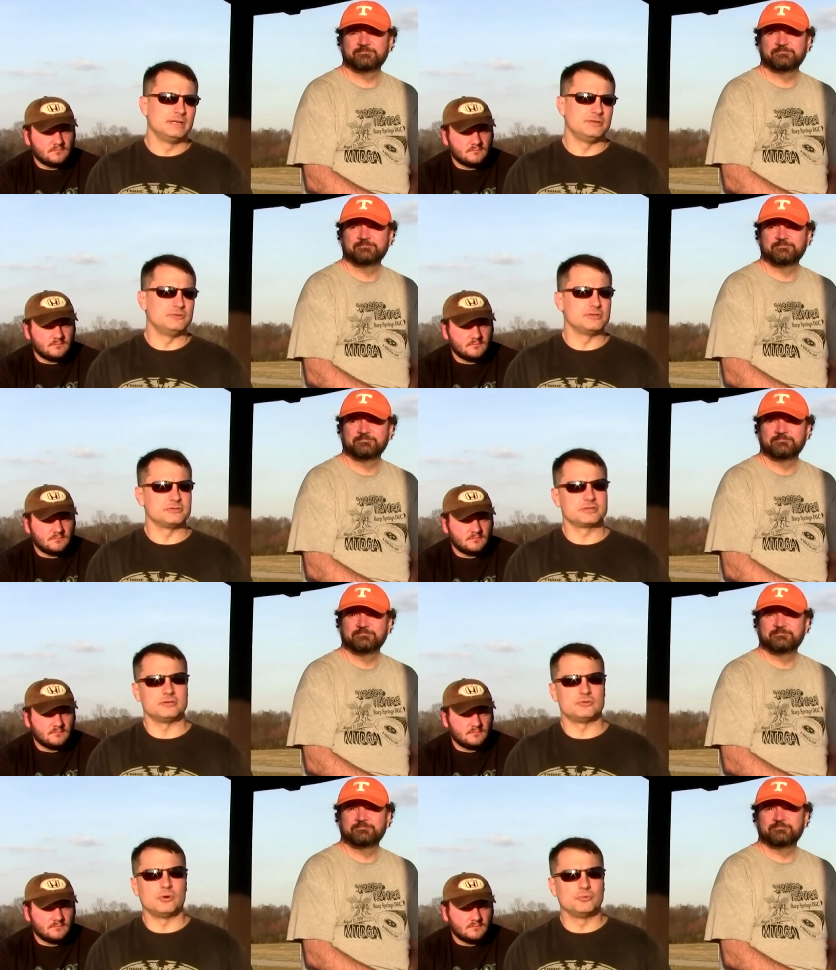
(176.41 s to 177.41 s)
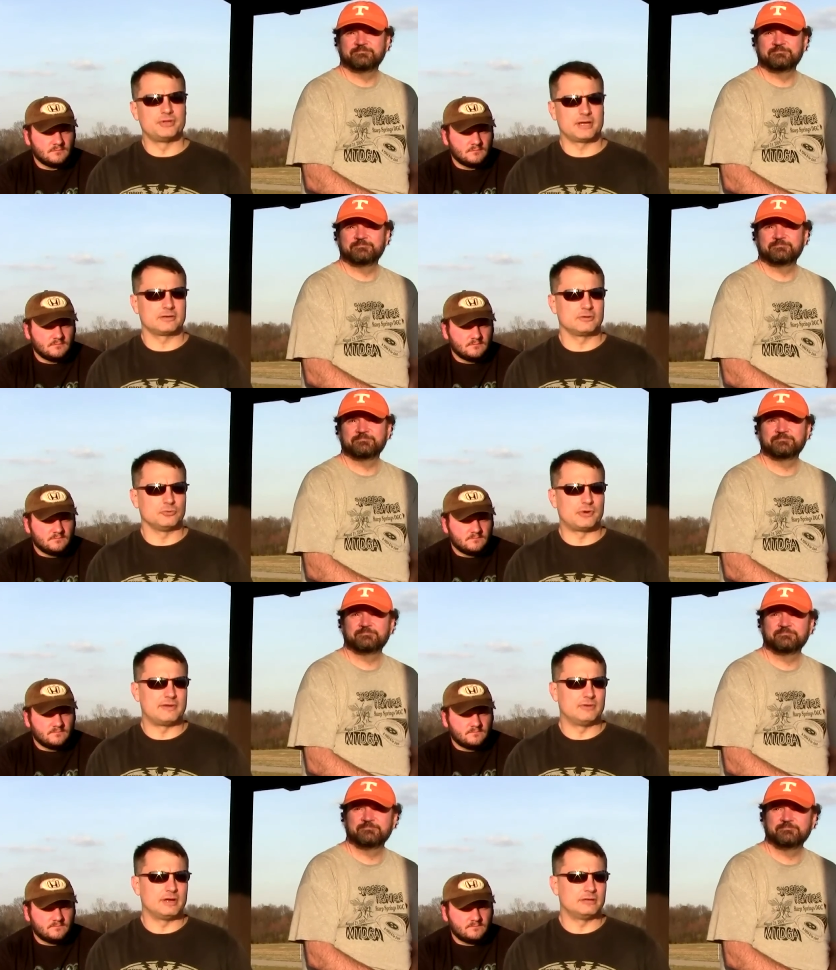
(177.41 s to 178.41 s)
Speaker 1: Use as a controlled technical
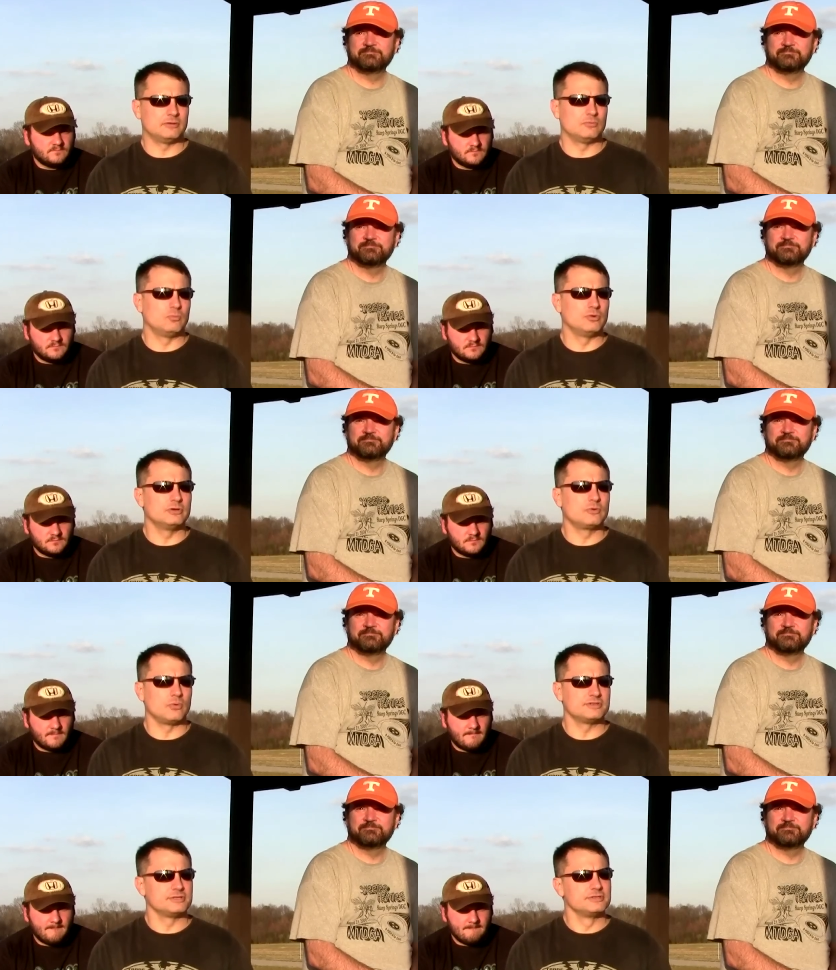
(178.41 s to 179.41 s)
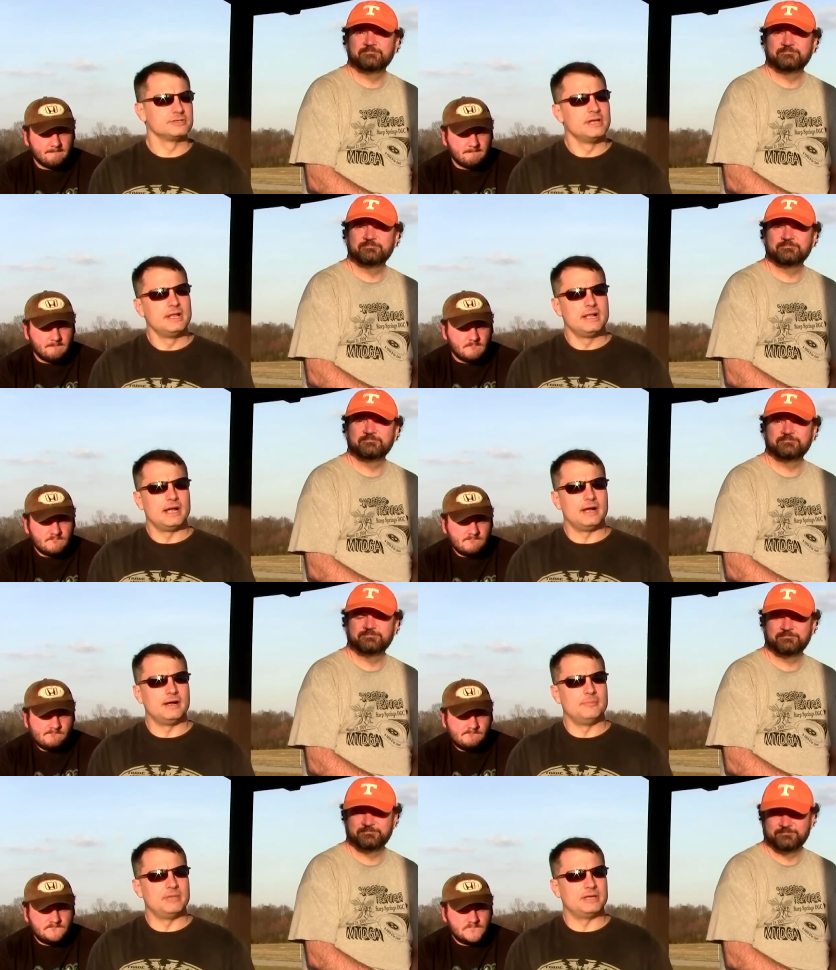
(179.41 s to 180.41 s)
driver out on wooded courses.
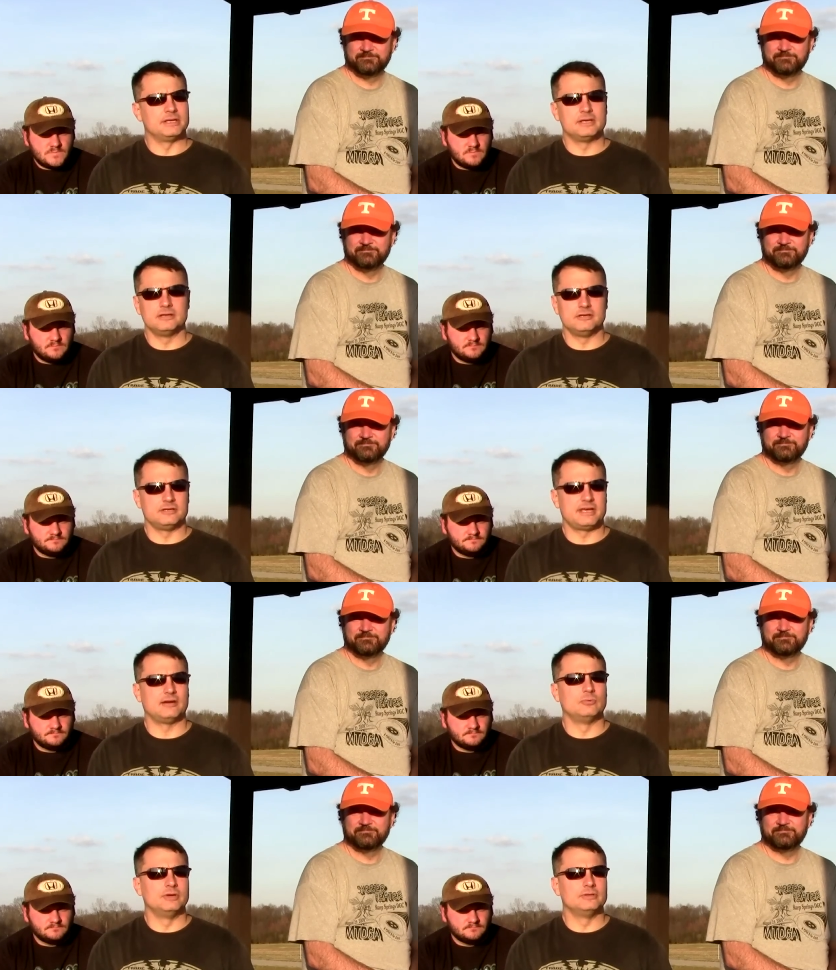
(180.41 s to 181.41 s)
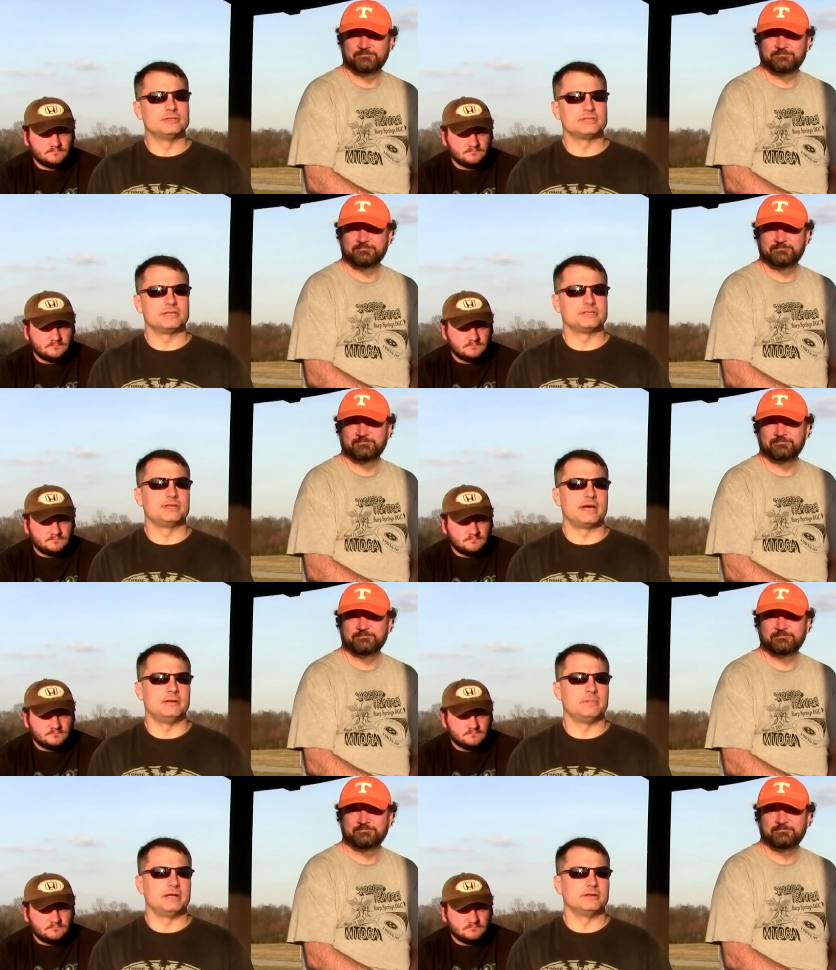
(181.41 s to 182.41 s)
Um, and again, in a tailwind, this thing's
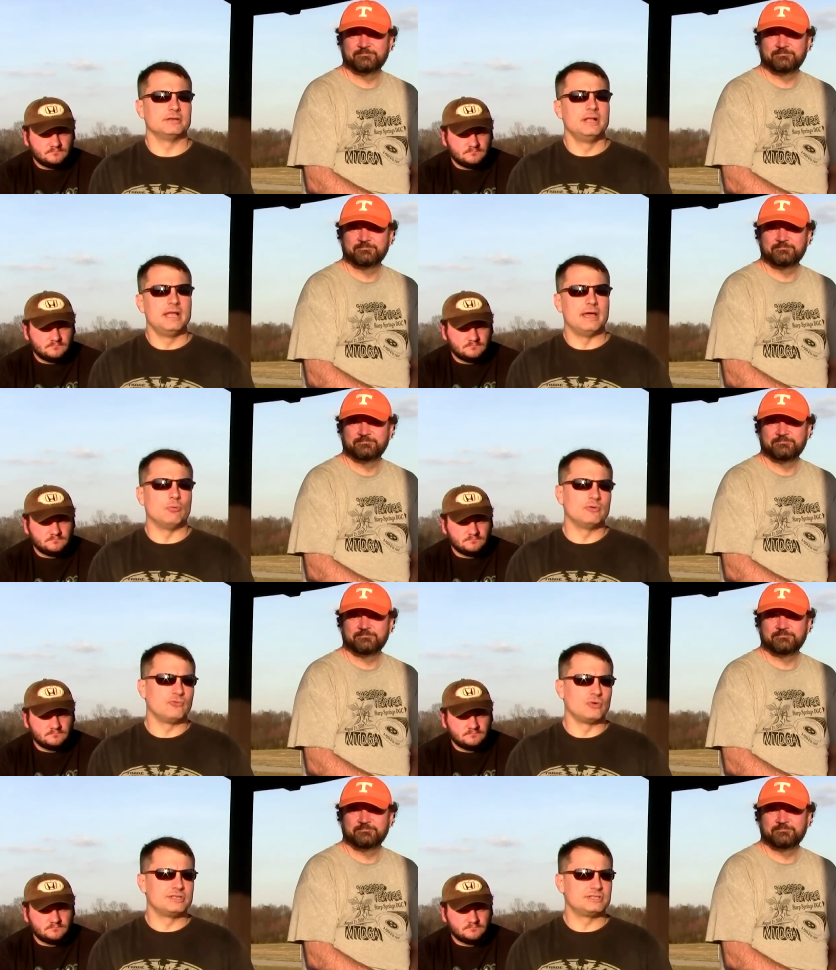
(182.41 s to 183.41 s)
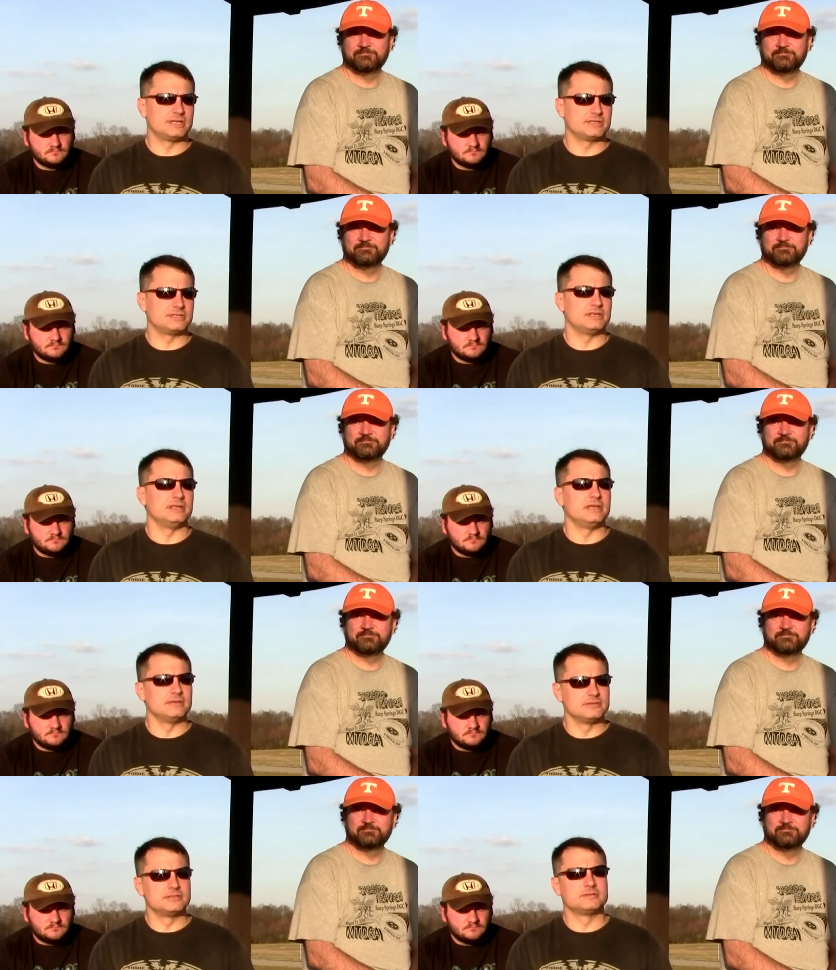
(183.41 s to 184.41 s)
dynamite. At 146, it
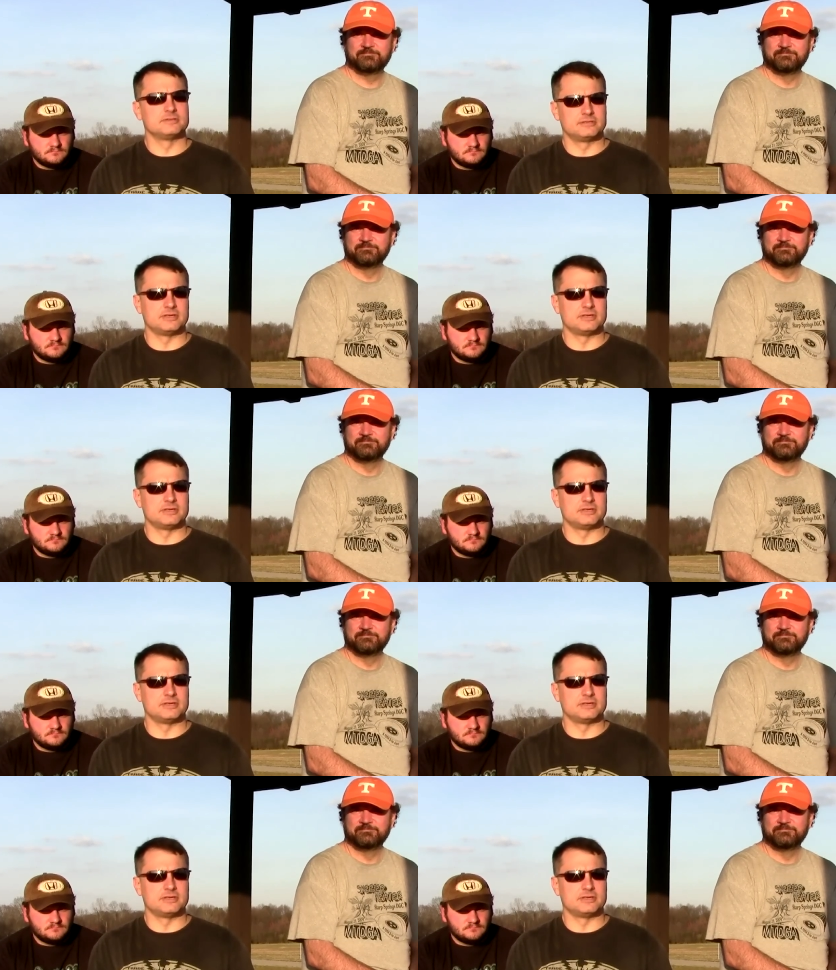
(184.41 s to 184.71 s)
is